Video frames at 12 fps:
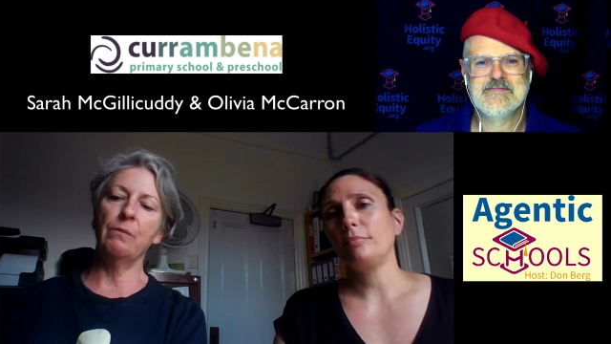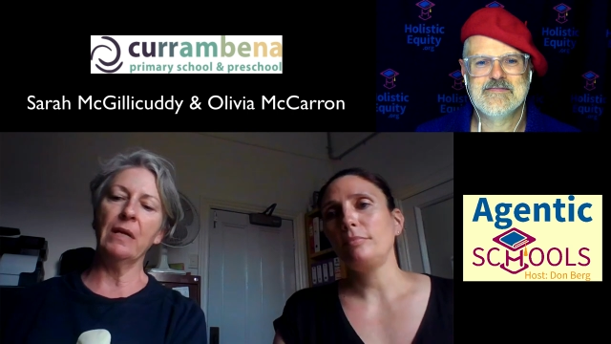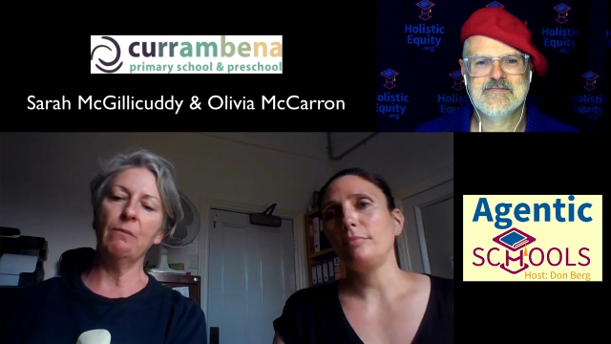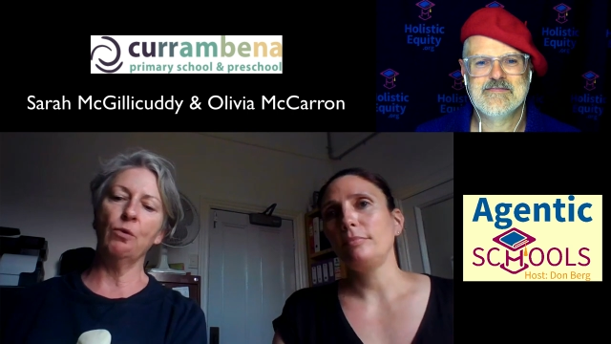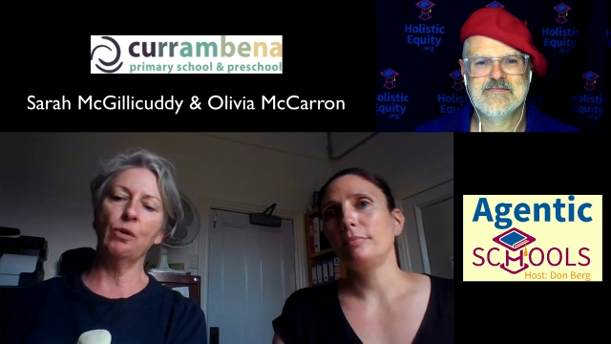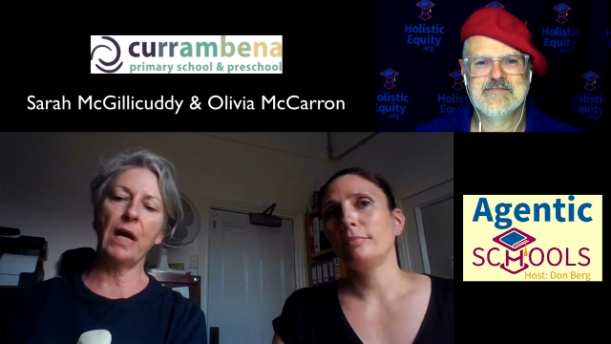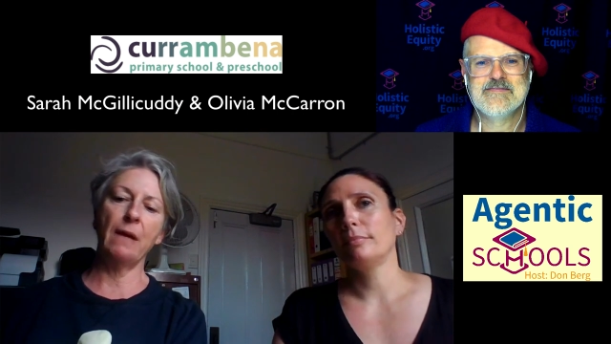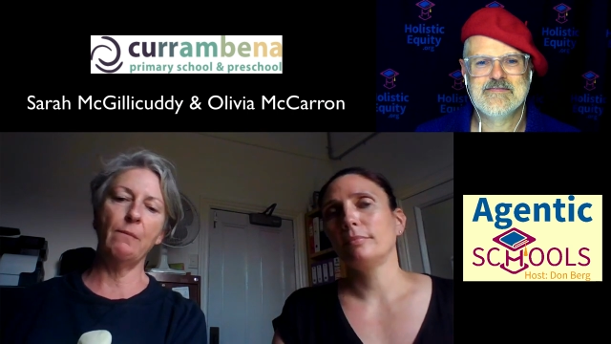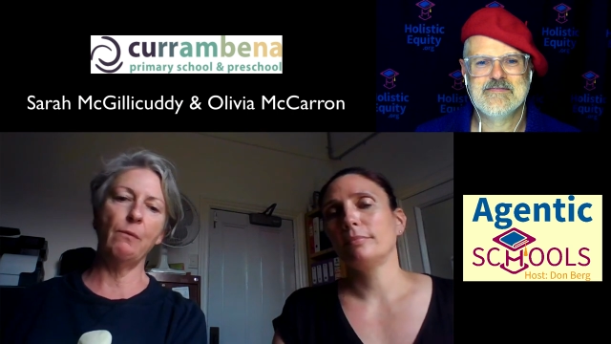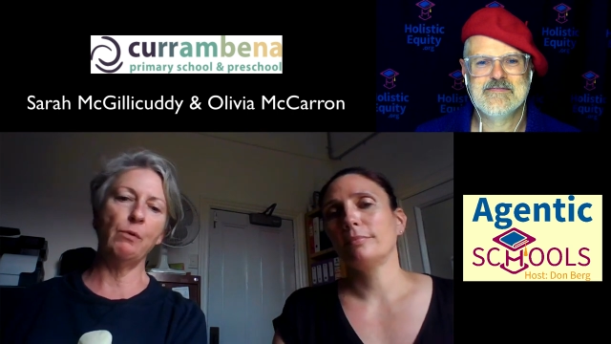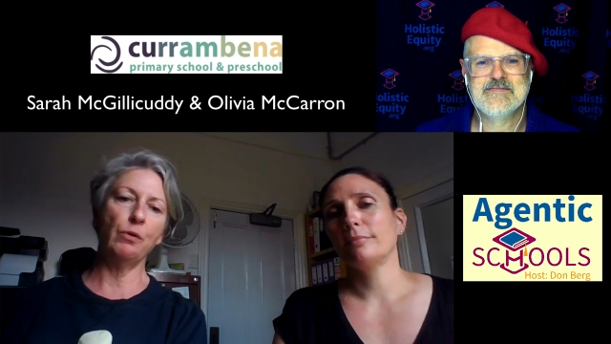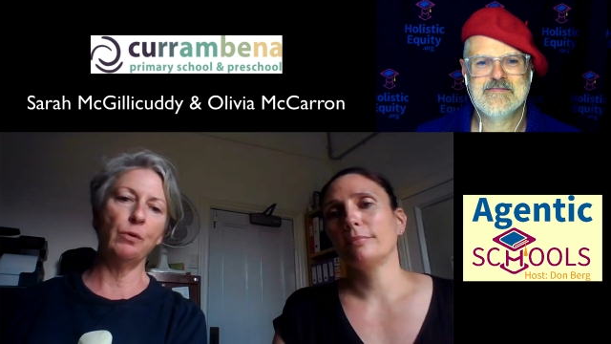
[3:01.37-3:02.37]
Speaker 1: being more
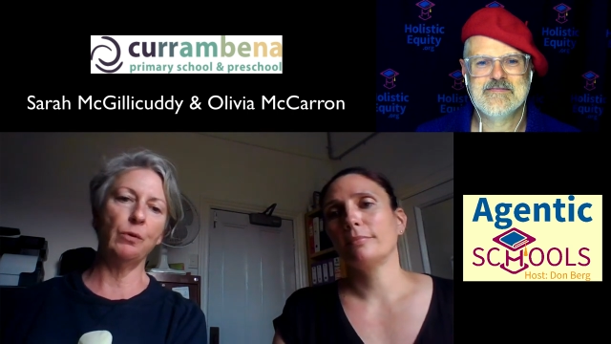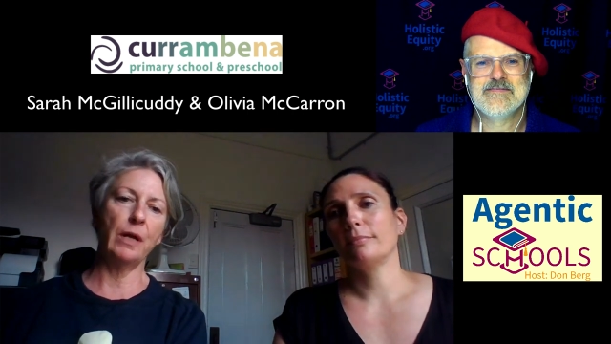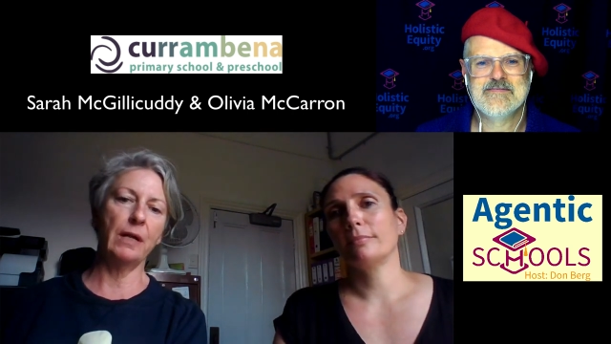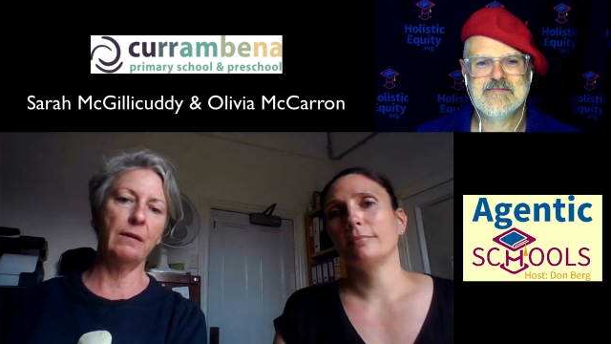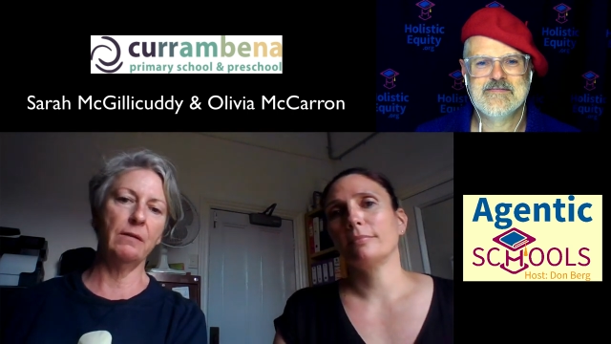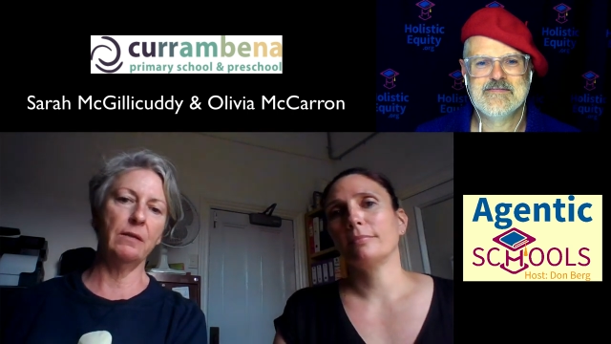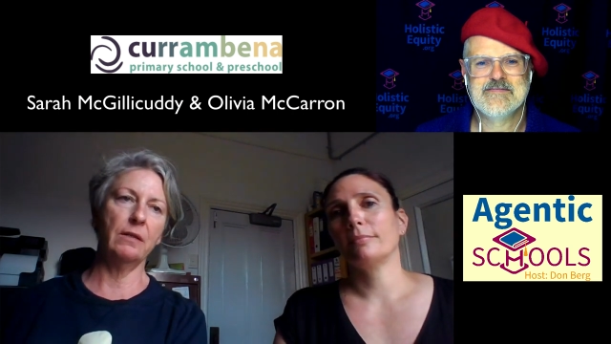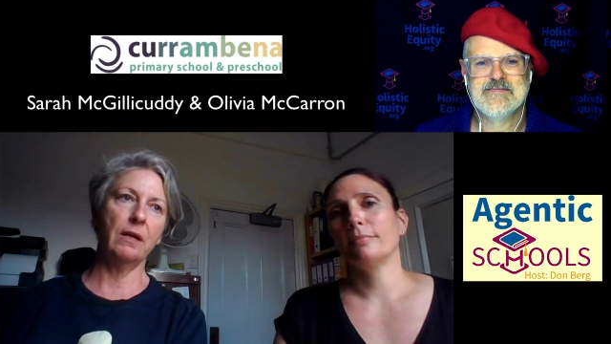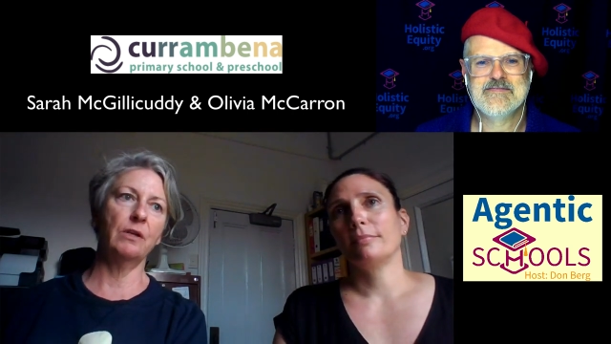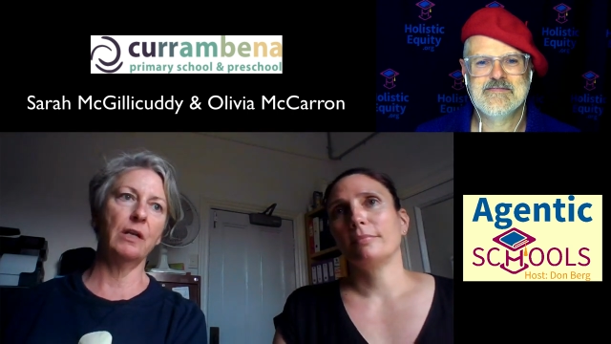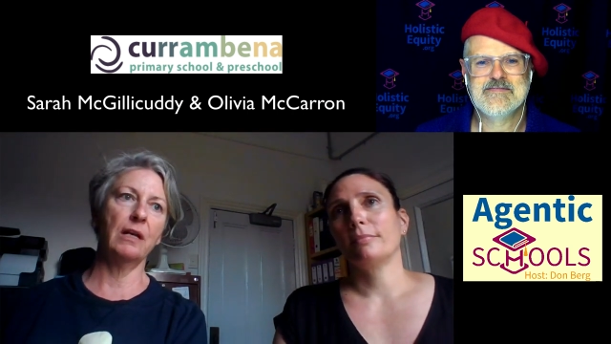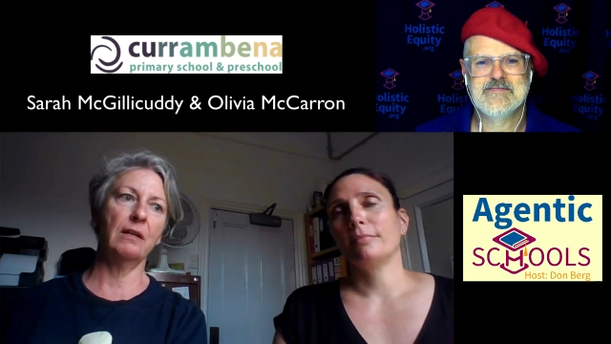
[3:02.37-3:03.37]
capable and
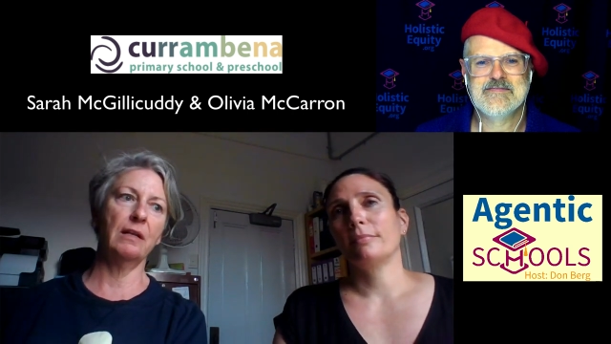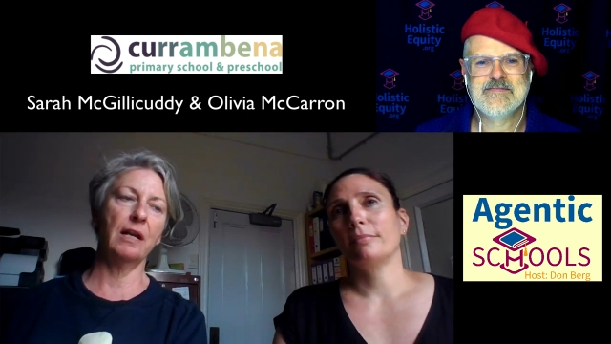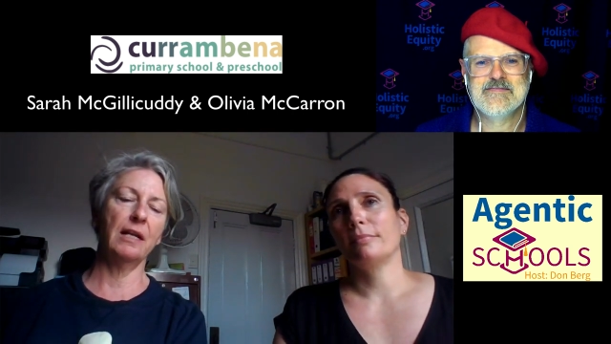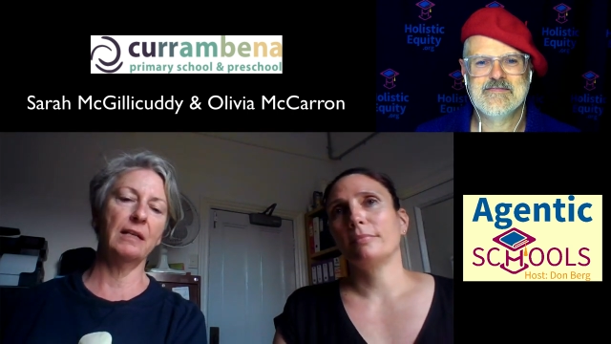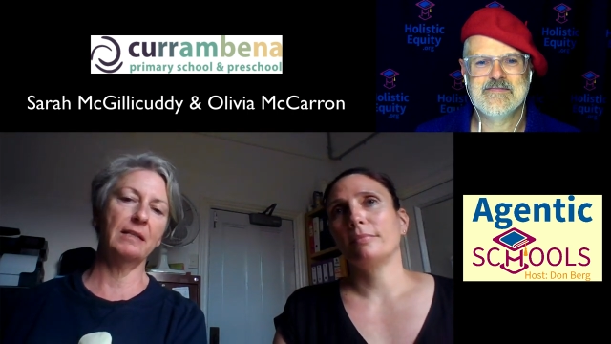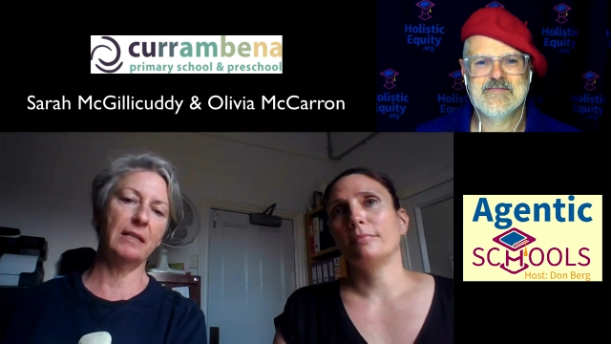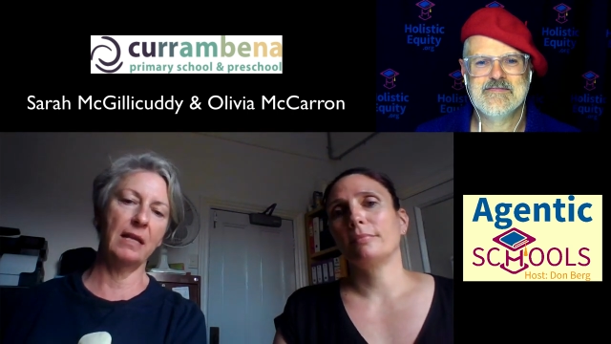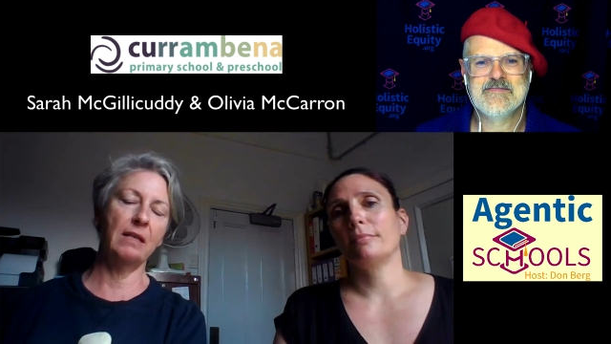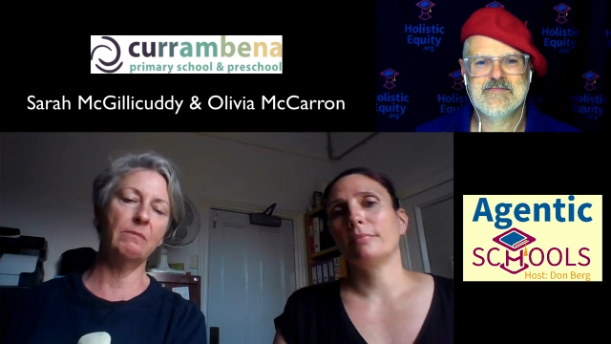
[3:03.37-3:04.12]
can, can extend